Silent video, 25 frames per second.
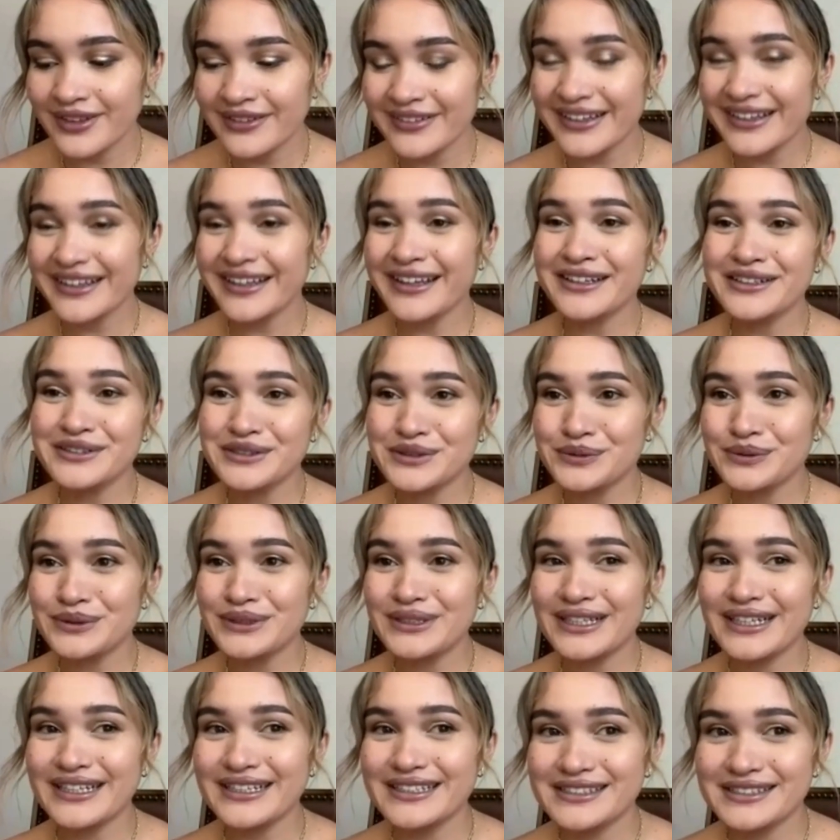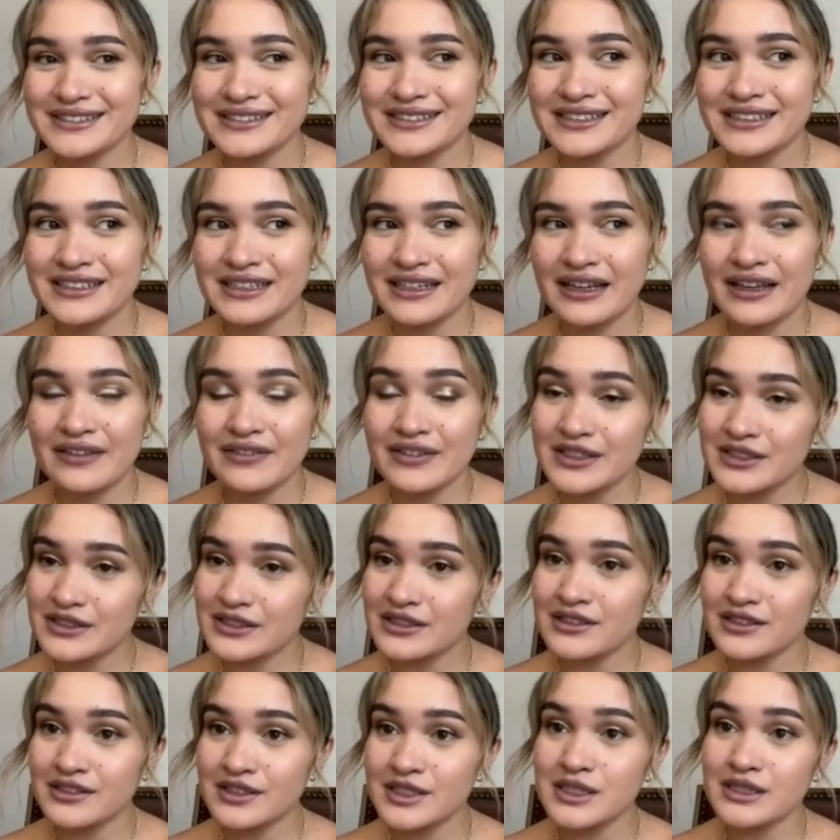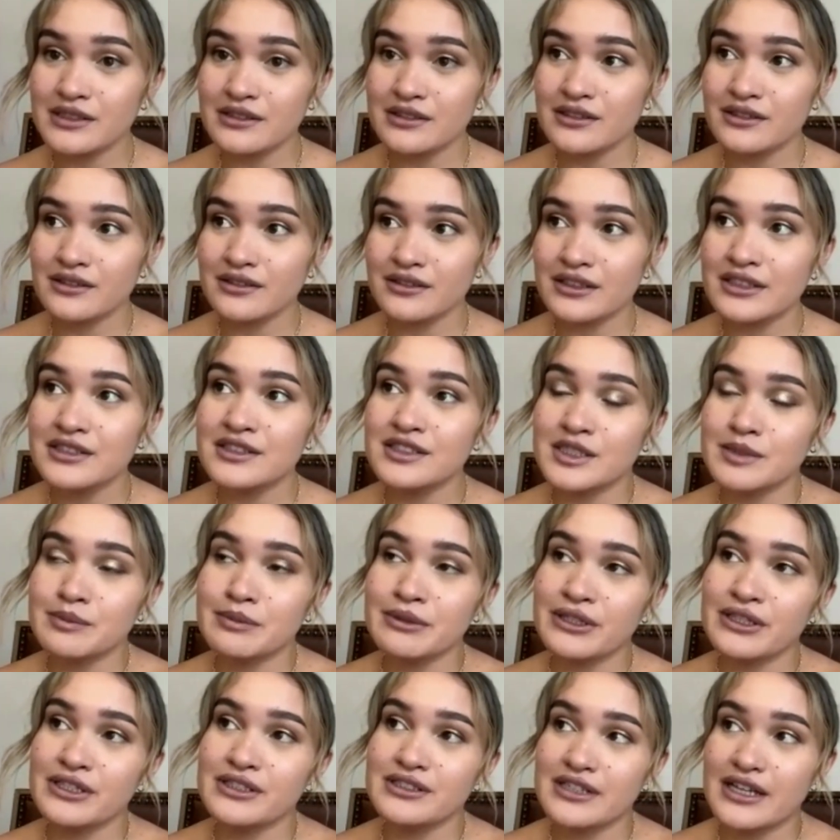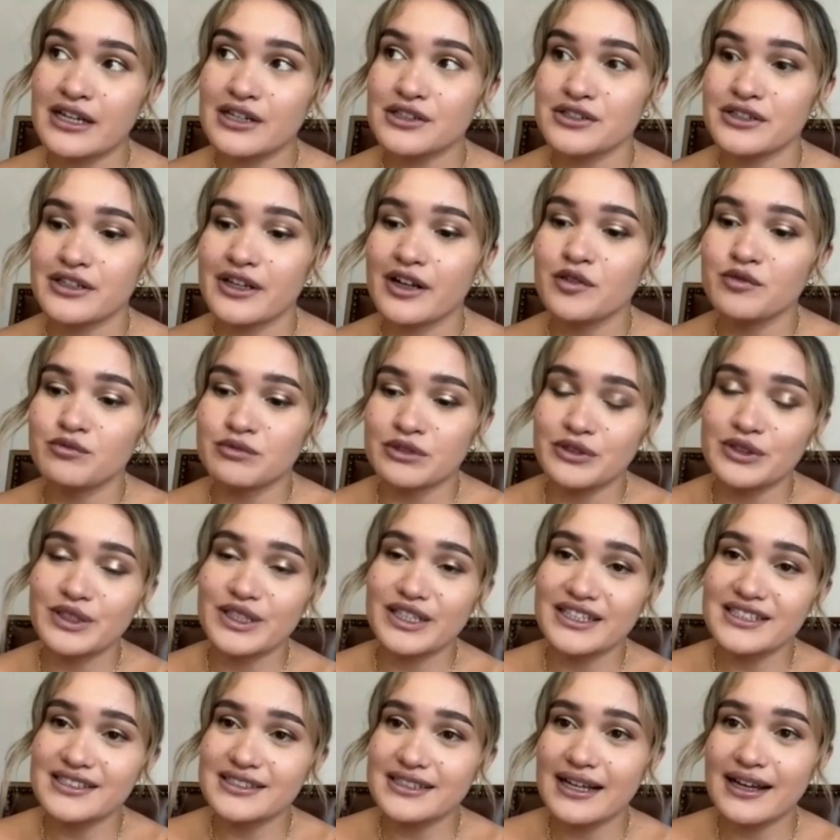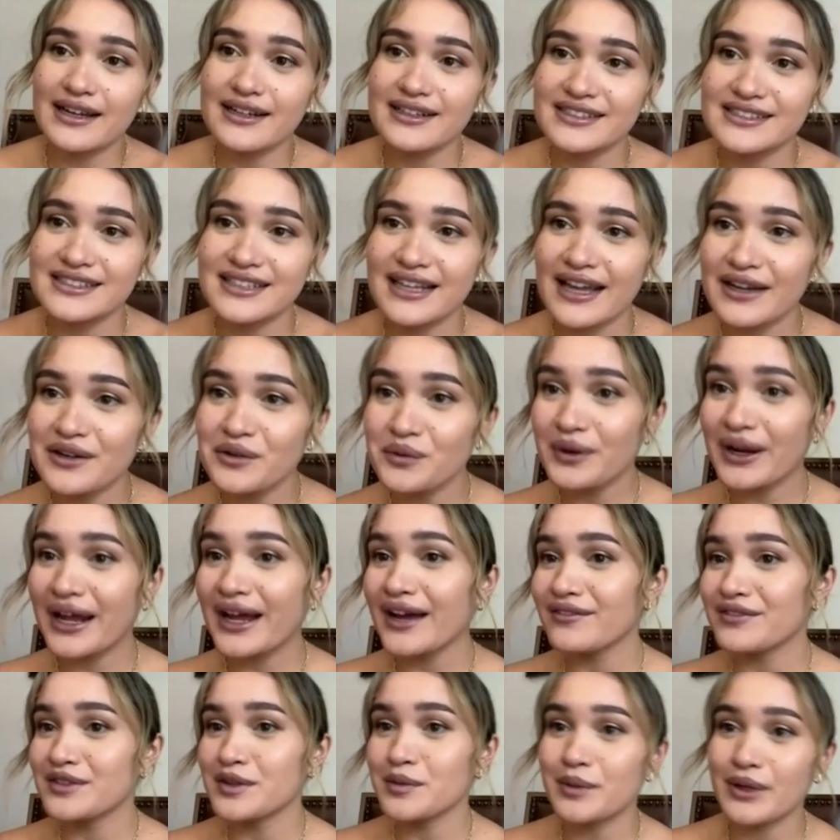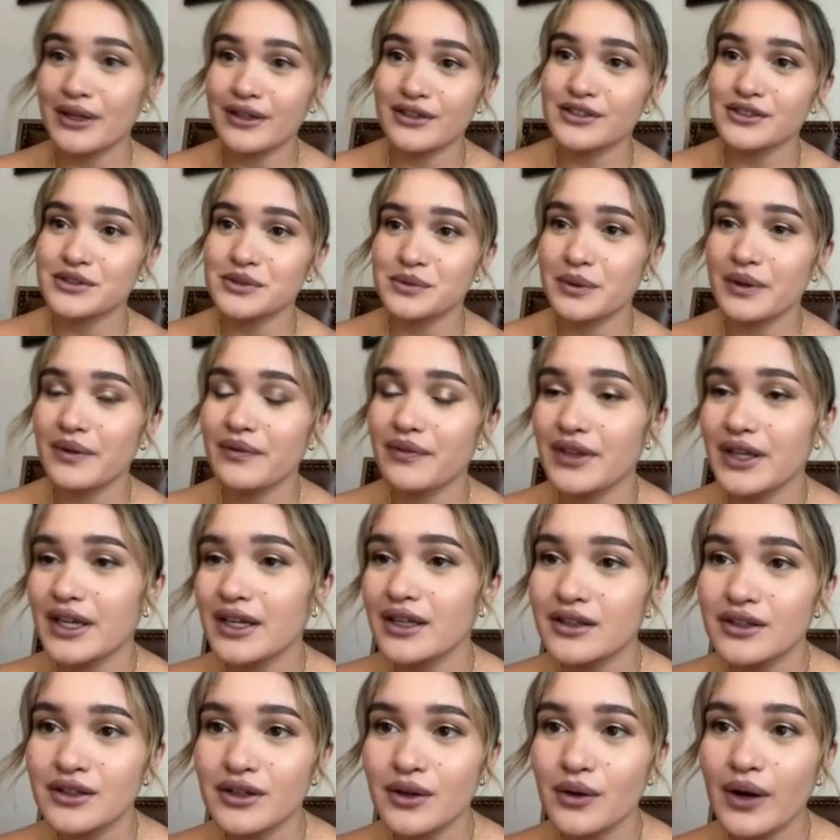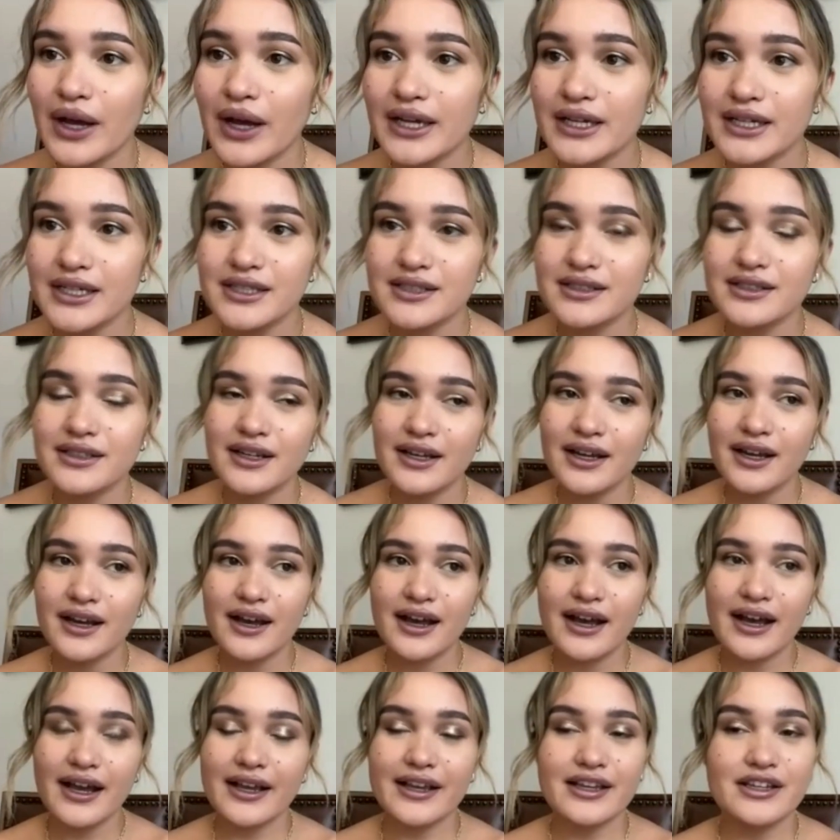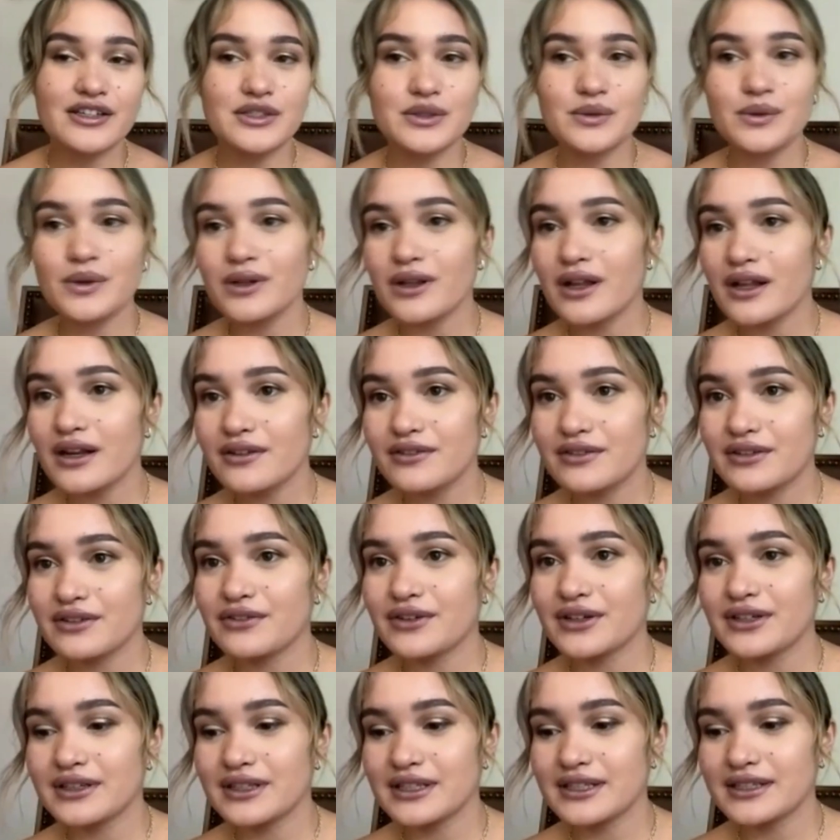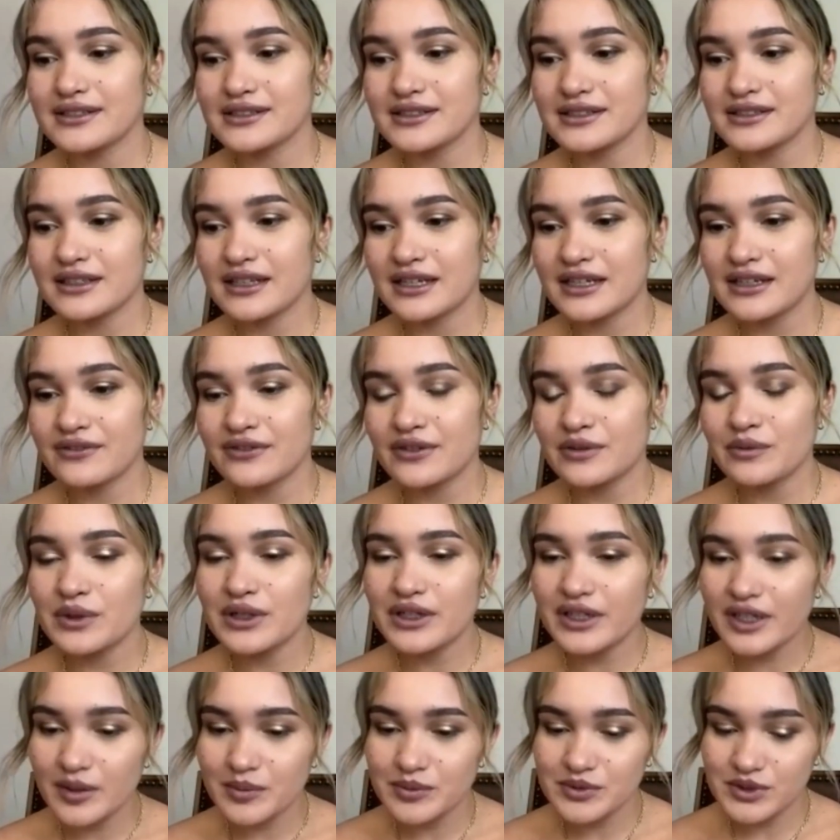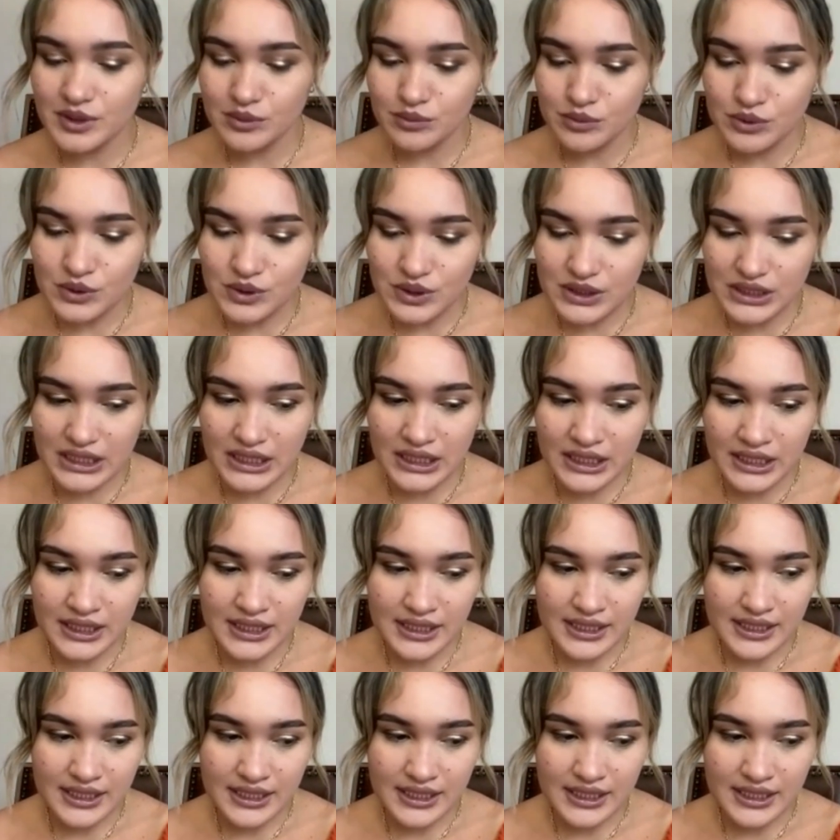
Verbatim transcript: And then I kind of just realized, and this this experience actually helped me realize that is I don't have to pick just one thing. You know, I can I can do a lot of different things in life. And when it comes to music,